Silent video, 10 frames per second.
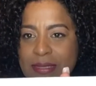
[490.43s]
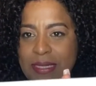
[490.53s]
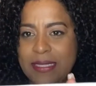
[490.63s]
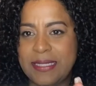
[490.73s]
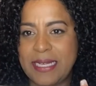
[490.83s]

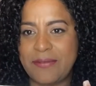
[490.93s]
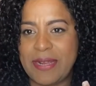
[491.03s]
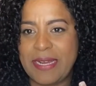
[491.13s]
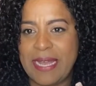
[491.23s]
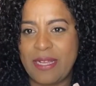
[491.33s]
Let's get a
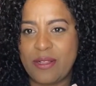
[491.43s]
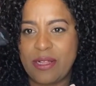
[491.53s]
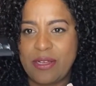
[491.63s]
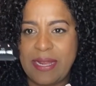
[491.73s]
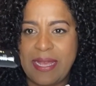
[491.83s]
right angle,
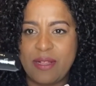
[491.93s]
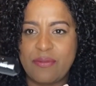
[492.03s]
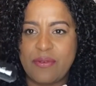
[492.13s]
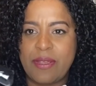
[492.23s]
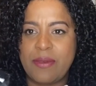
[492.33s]
a good angle
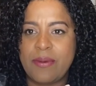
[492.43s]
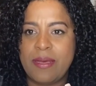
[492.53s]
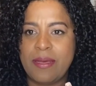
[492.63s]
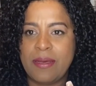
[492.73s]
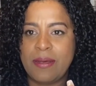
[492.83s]
for you.
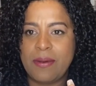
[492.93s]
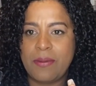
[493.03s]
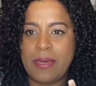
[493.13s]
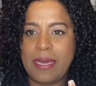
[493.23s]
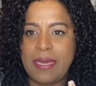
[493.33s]

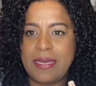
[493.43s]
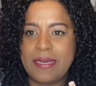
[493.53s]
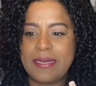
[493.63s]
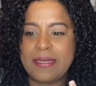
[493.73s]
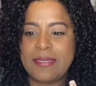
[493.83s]
Okay,
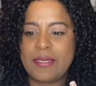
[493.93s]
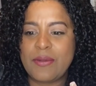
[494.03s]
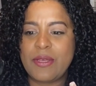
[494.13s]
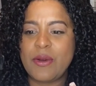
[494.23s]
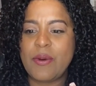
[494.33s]
so
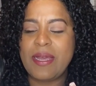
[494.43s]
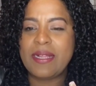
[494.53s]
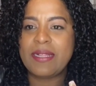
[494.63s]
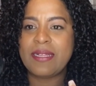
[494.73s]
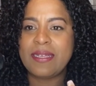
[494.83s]
the
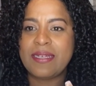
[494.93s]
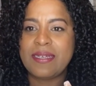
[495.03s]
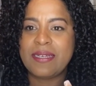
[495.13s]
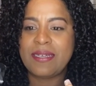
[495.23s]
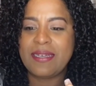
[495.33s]
oil
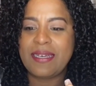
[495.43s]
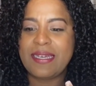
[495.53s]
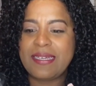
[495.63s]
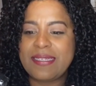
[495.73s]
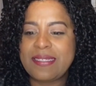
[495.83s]

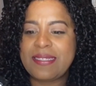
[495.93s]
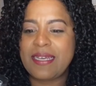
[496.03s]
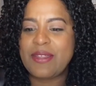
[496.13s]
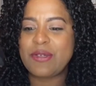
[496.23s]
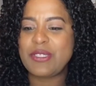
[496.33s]
is,
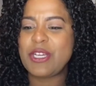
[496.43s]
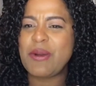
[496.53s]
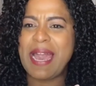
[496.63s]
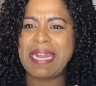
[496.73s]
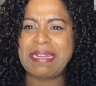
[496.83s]
there's no
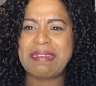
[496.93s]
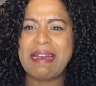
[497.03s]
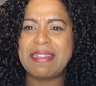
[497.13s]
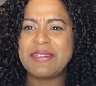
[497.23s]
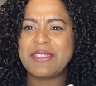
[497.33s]
added
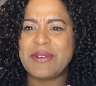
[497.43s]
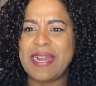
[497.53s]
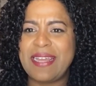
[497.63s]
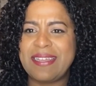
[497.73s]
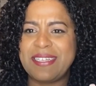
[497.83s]
colors or
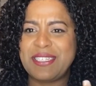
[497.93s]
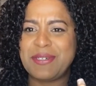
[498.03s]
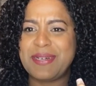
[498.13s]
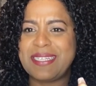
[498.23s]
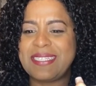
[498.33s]
anything
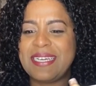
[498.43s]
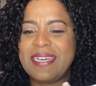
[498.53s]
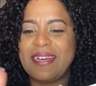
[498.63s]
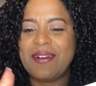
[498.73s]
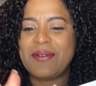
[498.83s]
to it.
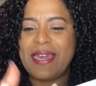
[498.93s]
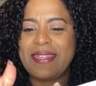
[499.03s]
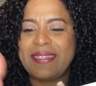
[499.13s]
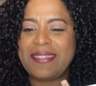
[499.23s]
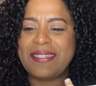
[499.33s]
Okay,
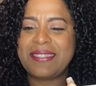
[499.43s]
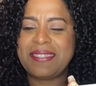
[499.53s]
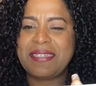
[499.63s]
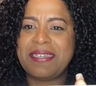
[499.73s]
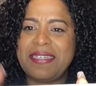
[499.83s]
this
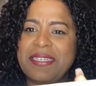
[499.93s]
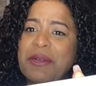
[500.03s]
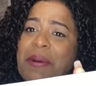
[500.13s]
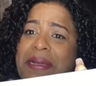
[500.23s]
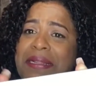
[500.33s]
is an
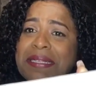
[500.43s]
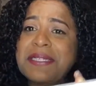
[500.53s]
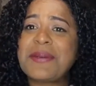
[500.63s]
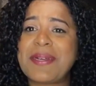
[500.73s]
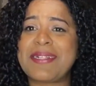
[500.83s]
oil. It's
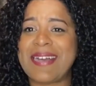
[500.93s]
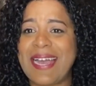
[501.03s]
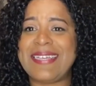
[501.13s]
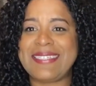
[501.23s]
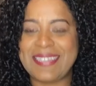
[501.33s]
an oil,
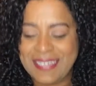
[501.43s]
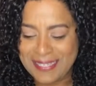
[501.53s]
guys.